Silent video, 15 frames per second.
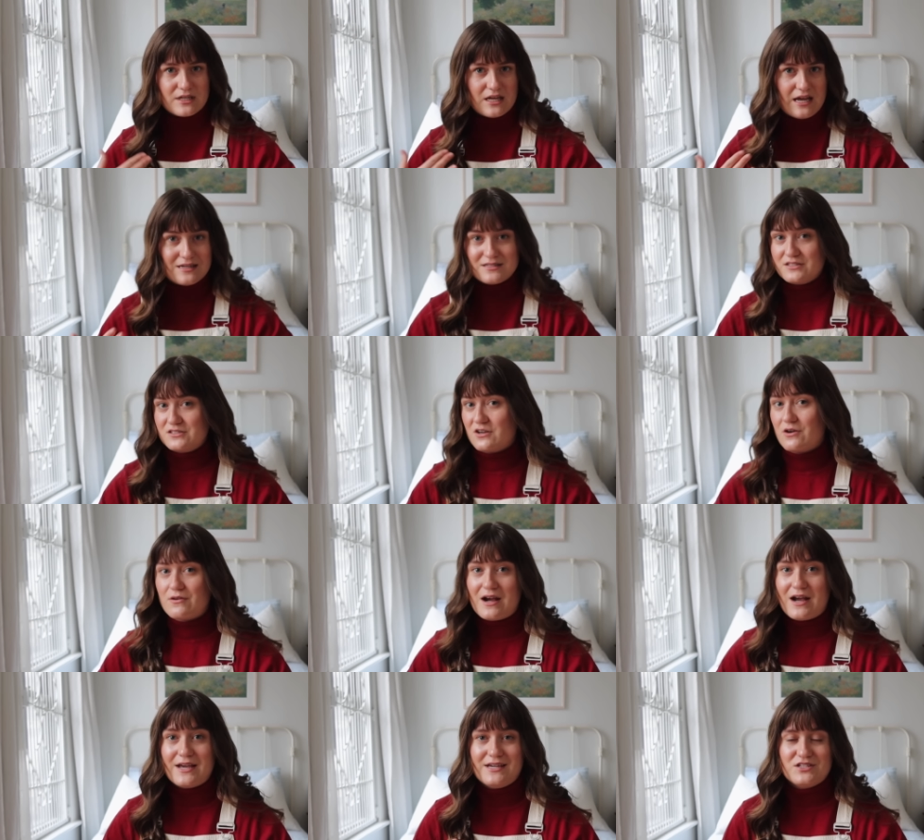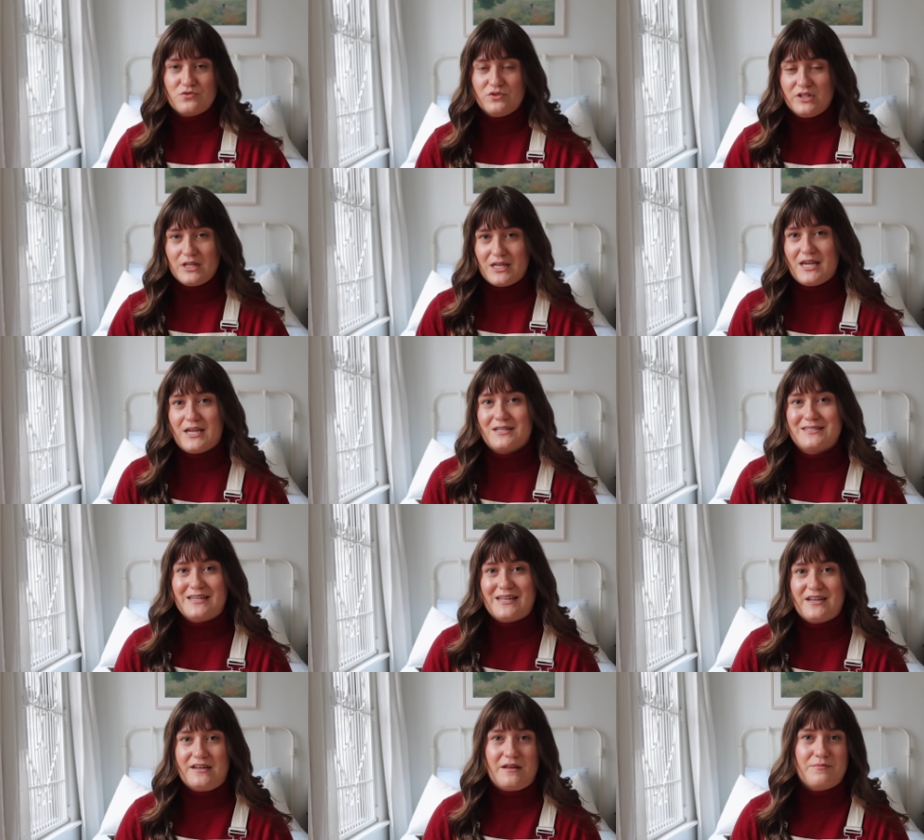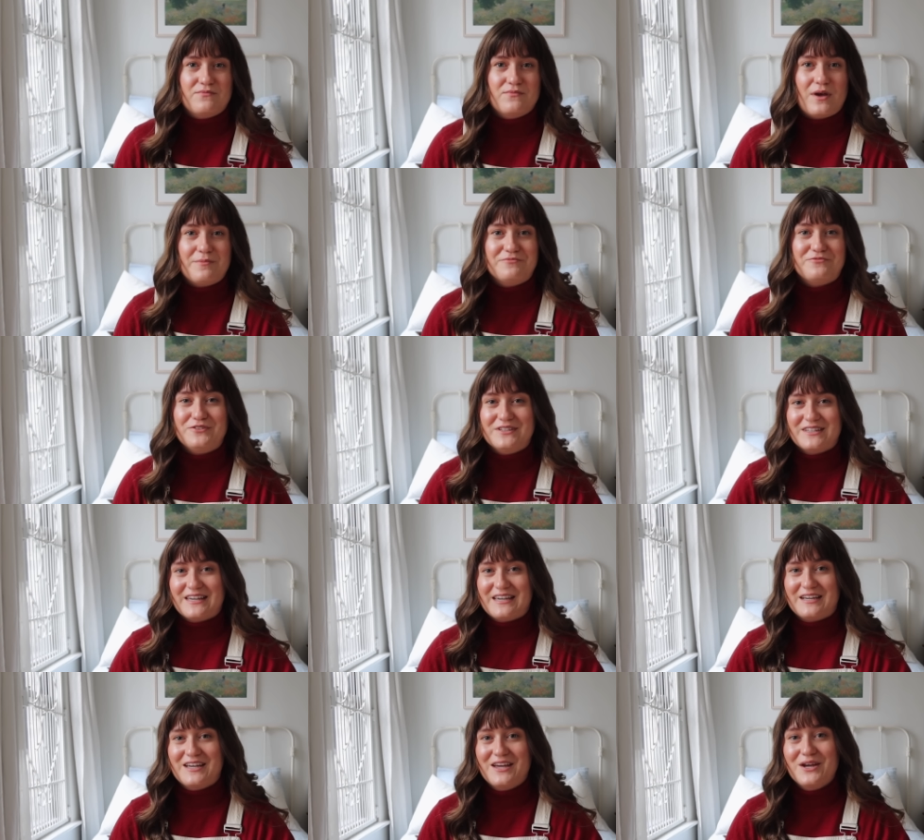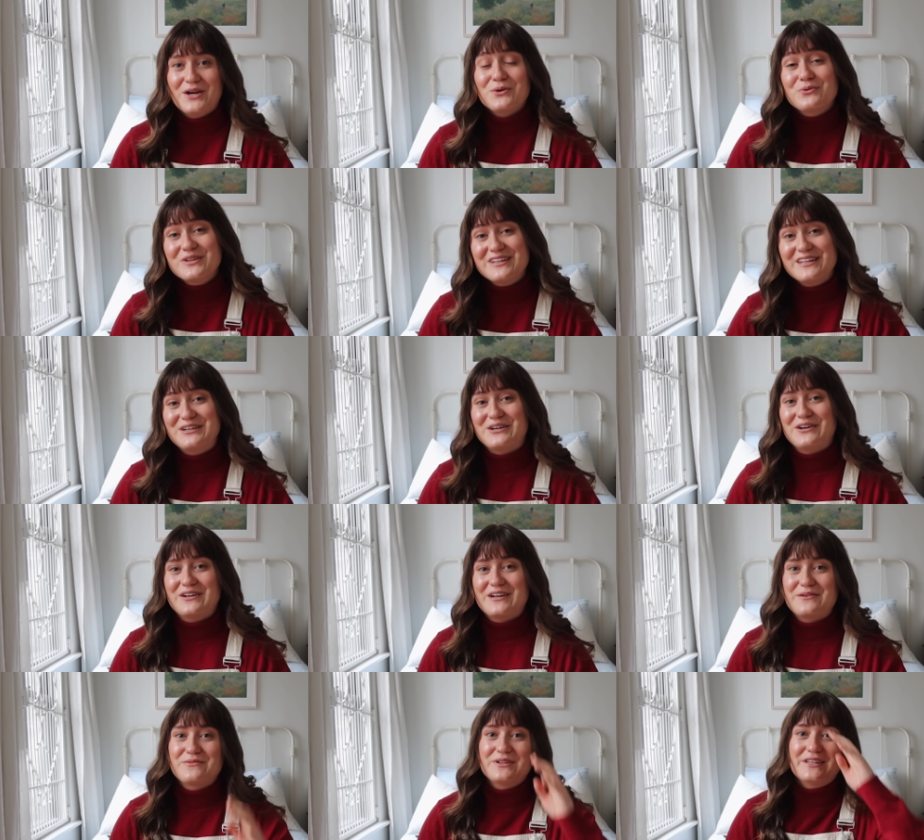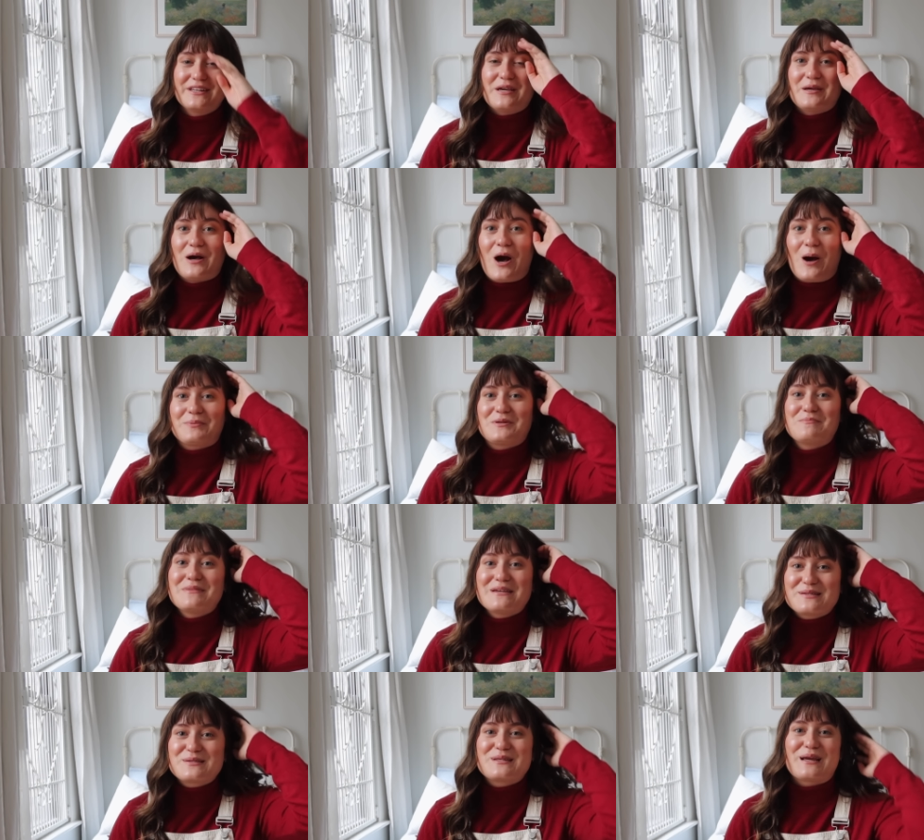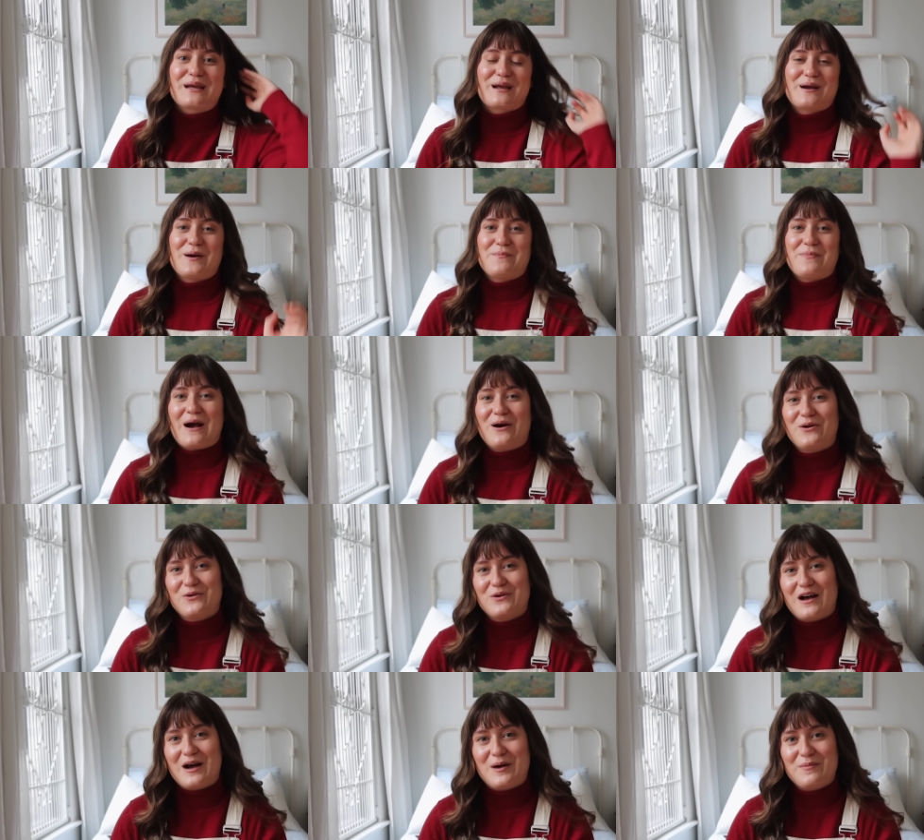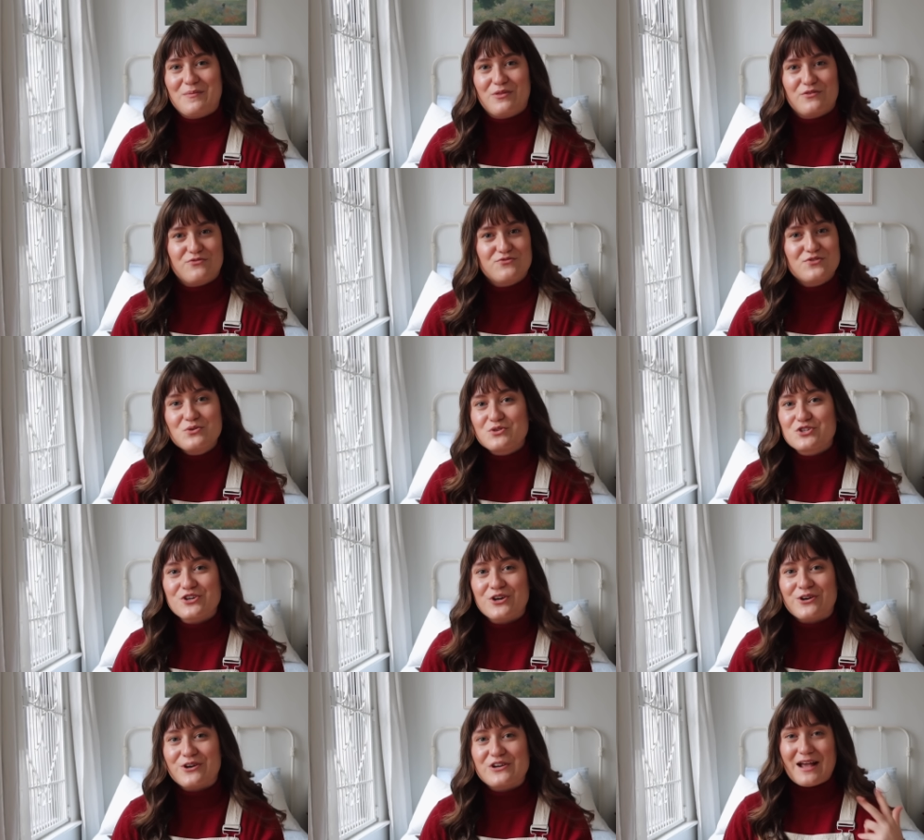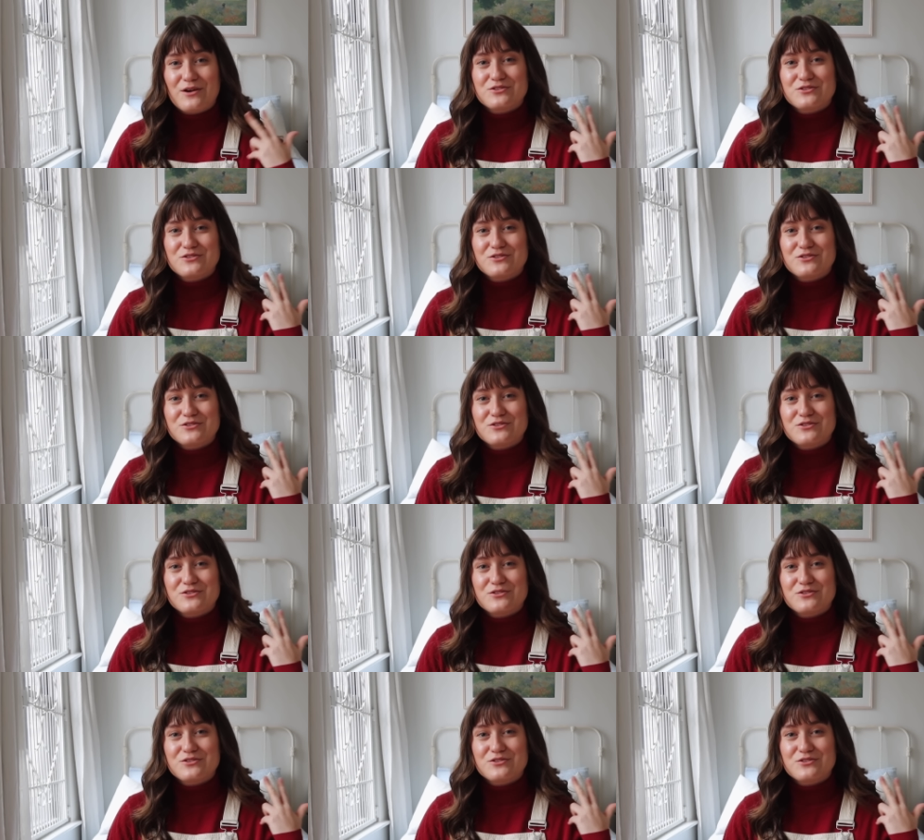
SSRI has really kicked in and I'm, I'm feeling really good and really optimistic about um, the future.